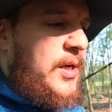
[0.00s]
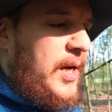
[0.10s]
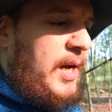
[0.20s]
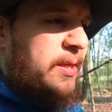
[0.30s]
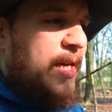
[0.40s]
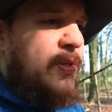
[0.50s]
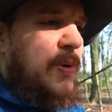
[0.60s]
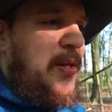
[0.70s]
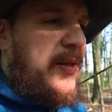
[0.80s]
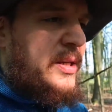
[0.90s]
And that's
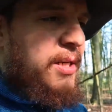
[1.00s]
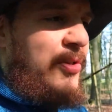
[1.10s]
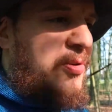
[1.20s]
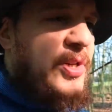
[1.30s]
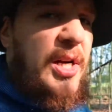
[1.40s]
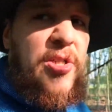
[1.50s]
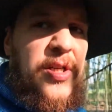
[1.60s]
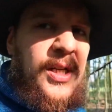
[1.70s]
what the introduction